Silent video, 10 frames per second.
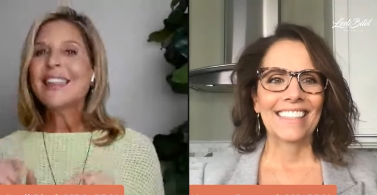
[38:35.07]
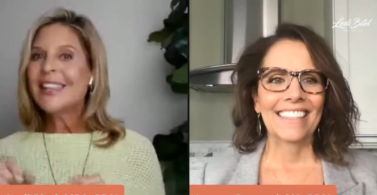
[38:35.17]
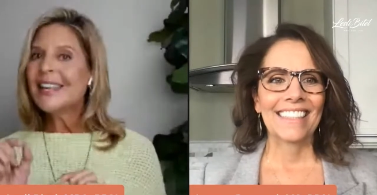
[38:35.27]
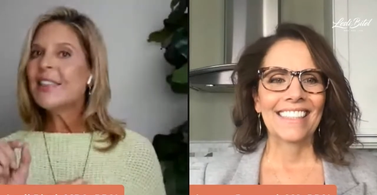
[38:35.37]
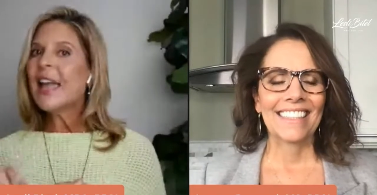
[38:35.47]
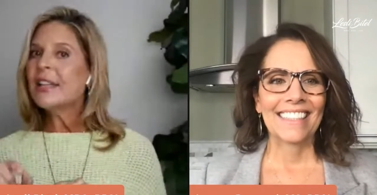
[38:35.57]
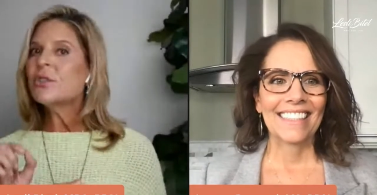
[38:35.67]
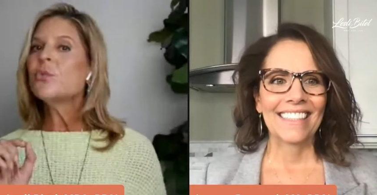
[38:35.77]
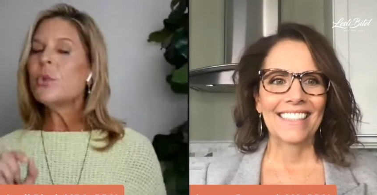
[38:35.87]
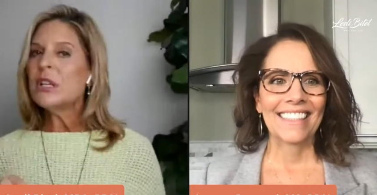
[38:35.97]
Speaker 1: And I think
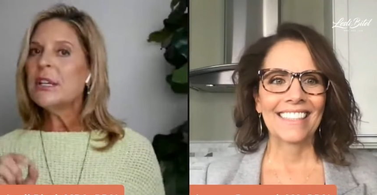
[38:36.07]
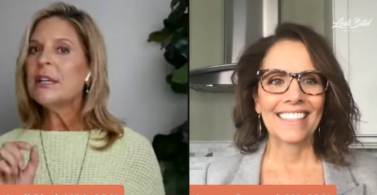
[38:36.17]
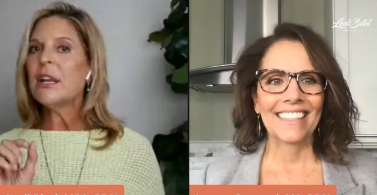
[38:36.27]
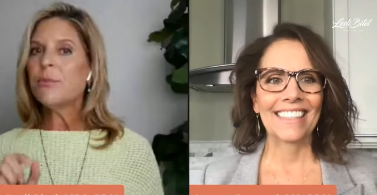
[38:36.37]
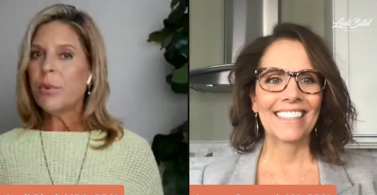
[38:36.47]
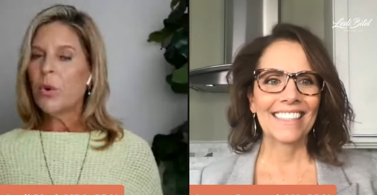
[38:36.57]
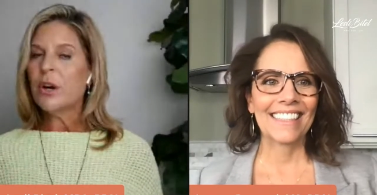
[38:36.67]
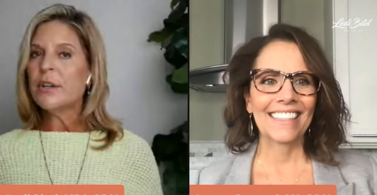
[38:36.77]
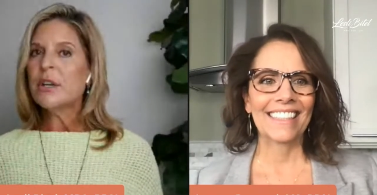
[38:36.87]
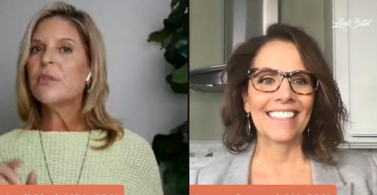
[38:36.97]
that's really
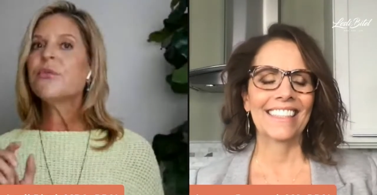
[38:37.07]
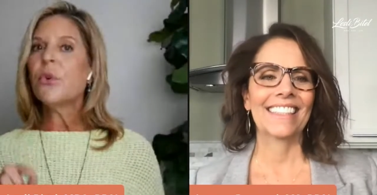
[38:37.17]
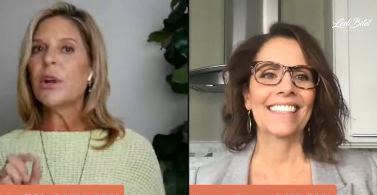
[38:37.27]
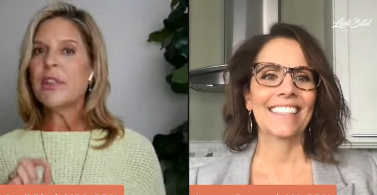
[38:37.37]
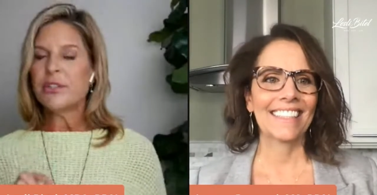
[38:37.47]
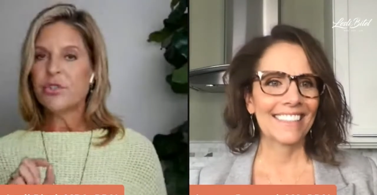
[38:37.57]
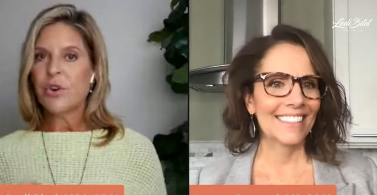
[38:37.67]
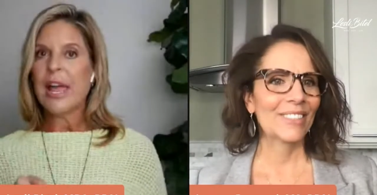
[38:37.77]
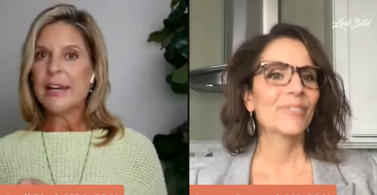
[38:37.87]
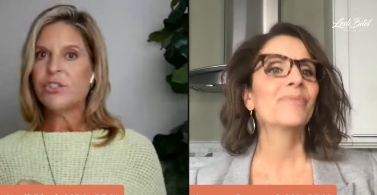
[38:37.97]
important for
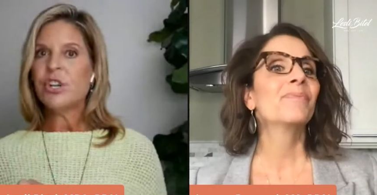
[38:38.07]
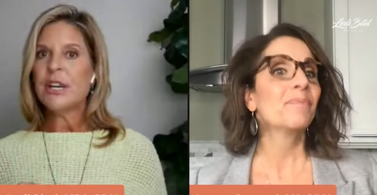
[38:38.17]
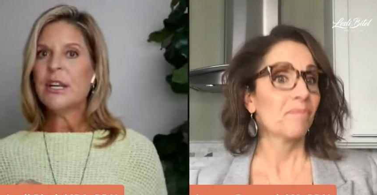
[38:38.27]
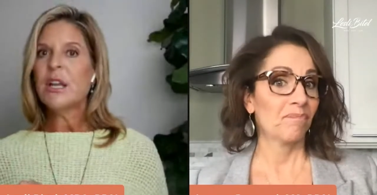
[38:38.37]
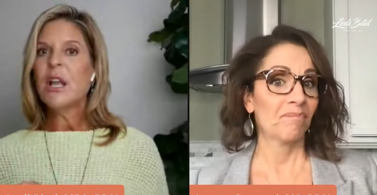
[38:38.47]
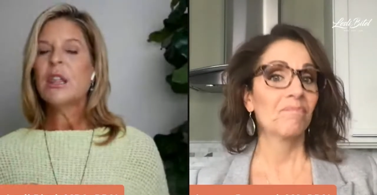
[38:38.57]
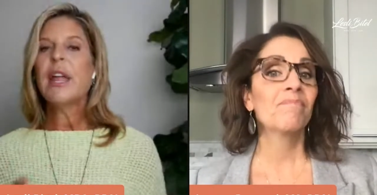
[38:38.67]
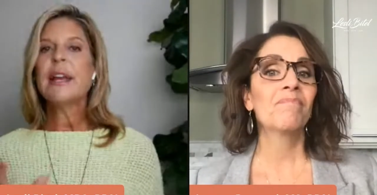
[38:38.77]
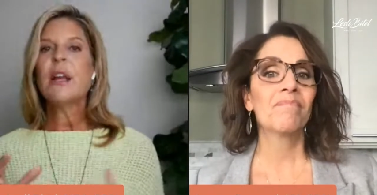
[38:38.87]
the strategy.